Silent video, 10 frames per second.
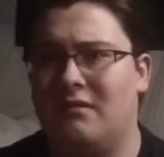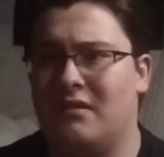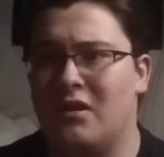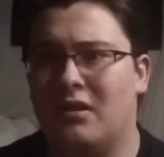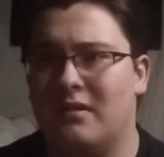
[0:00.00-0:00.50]

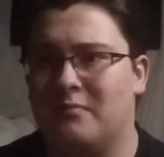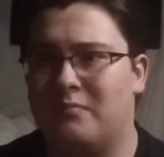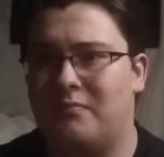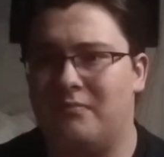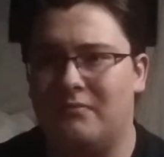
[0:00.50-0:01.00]
The
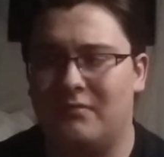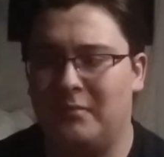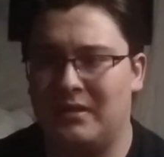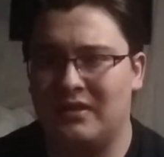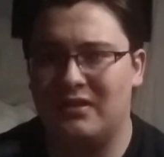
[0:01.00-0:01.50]

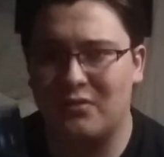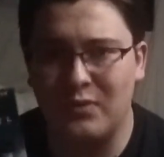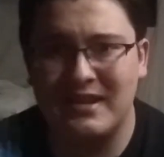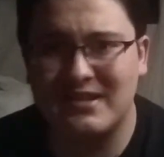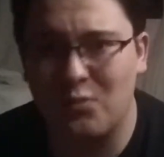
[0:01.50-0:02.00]

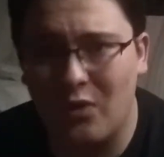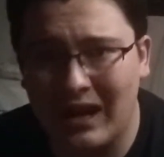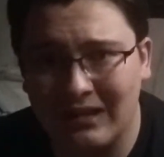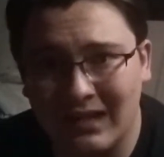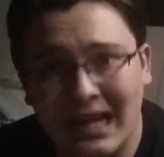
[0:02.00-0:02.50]
reason why
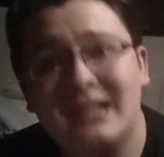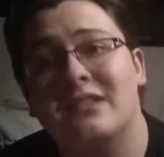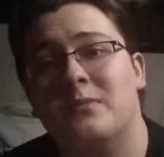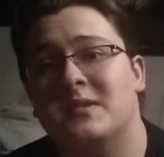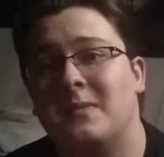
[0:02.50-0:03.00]
I liked
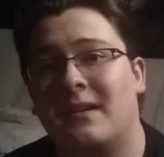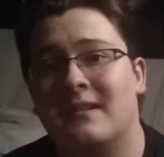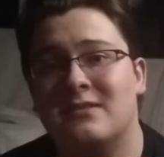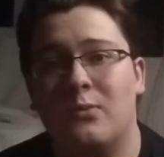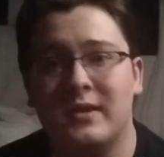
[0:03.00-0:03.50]
it was
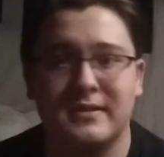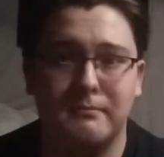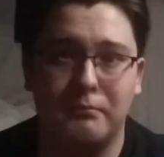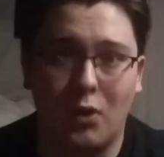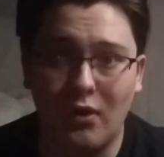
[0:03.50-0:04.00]
because it
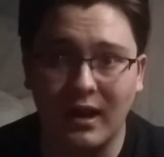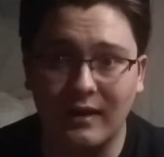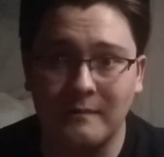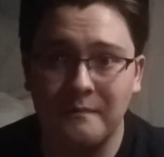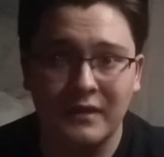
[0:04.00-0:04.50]
wasn't
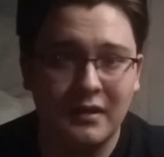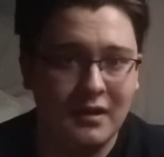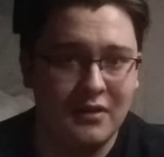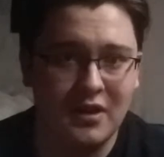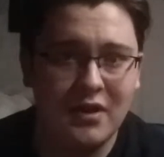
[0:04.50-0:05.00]
boring.
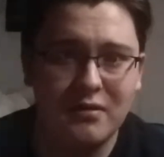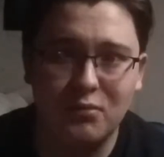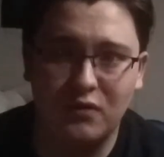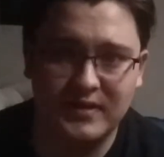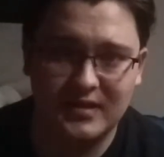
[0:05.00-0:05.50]
The other
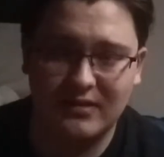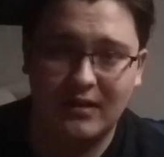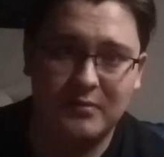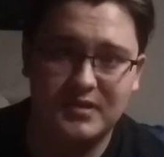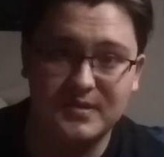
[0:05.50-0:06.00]
movies I
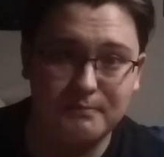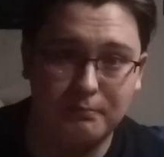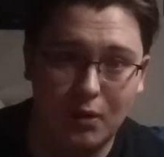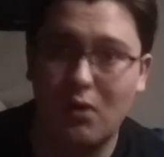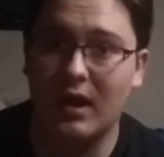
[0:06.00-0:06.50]
thought were just
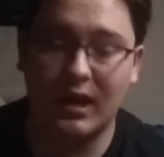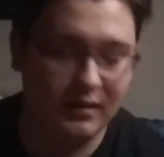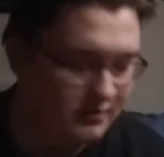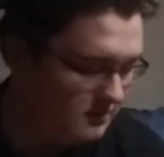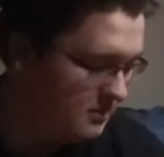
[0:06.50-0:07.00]

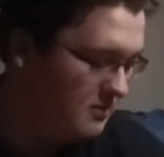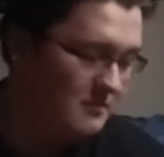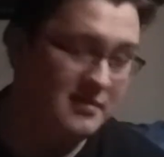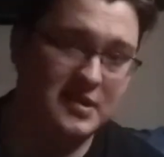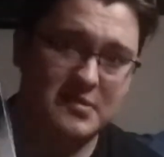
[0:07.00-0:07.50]
boring,
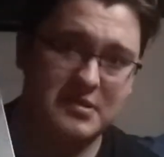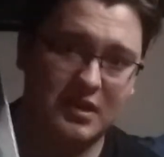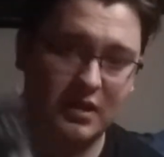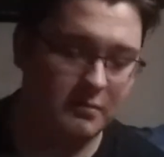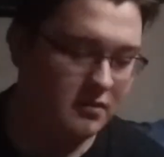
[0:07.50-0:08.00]
but this was a
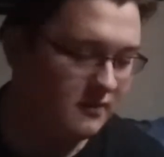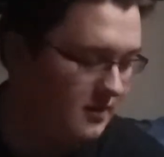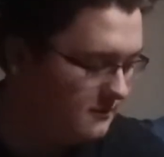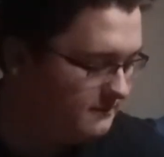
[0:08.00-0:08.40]
good movie.